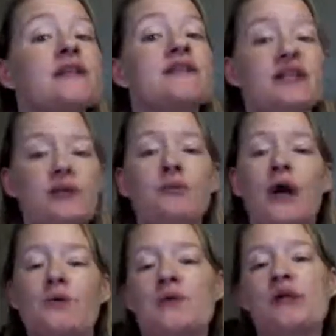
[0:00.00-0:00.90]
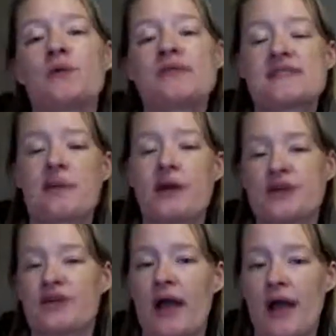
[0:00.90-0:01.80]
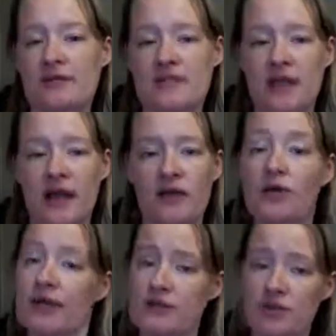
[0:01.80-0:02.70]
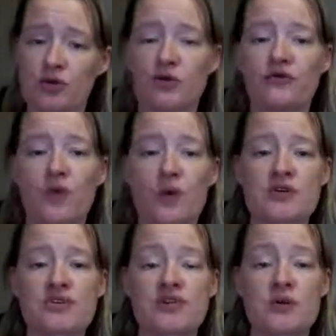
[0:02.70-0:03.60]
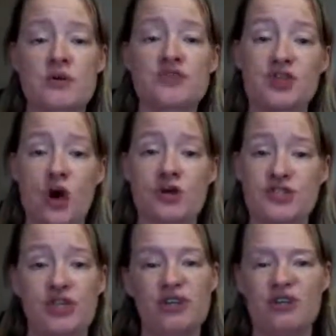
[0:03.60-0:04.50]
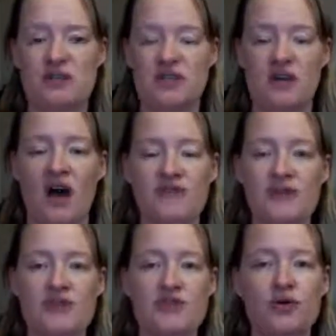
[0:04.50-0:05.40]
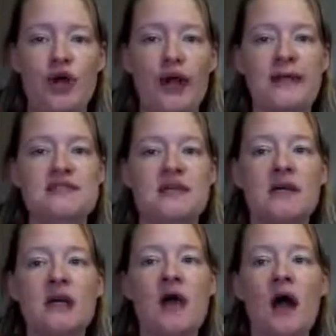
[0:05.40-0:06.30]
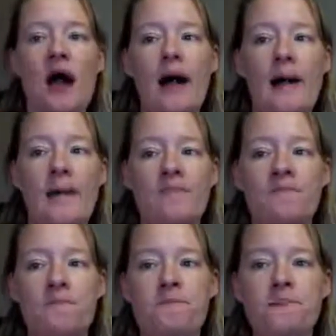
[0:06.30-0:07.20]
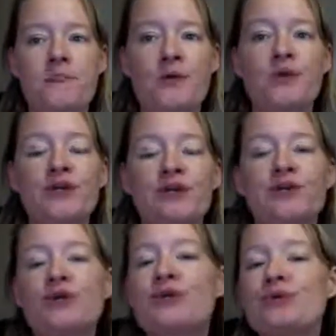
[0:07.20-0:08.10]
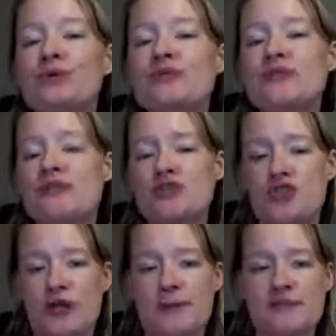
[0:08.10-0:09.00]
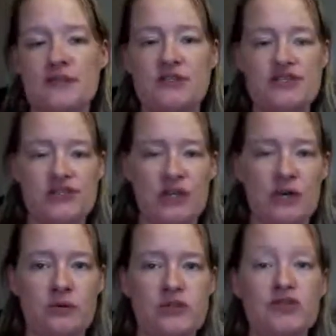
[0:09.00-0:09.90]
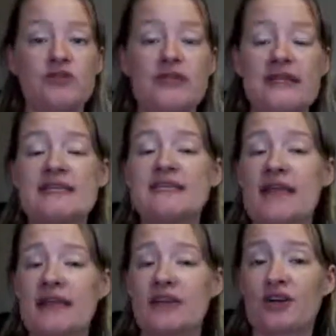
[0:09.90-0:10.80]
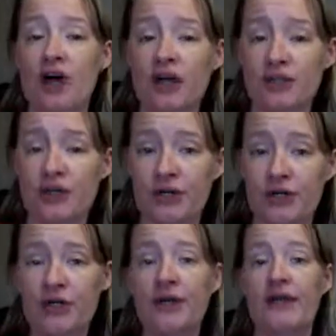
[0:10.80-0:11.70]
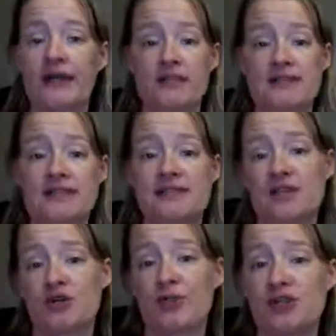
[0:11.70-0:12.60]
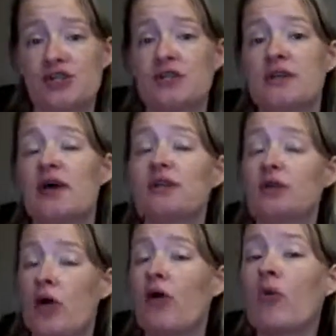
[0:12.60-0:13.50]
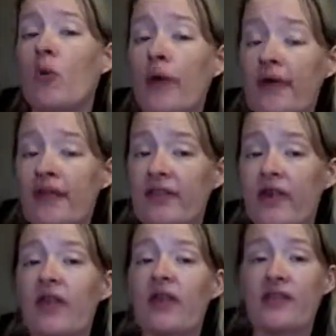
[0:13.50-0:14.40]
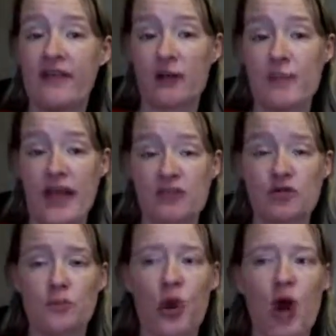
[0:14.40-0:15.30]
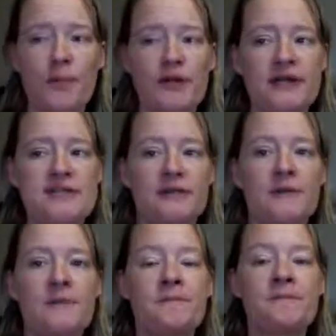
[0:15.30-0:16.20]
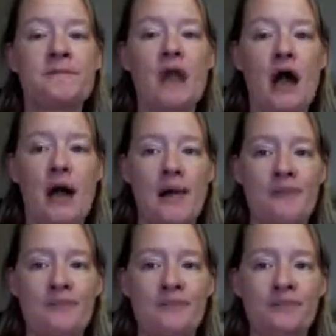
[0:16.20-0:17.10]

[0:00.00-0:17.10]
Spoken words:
then you know that it was some other outside or internal force that was causing you to not feel so great. Um, when you use gems and stones, you need to take their color into consideration along with their magical properties. Um,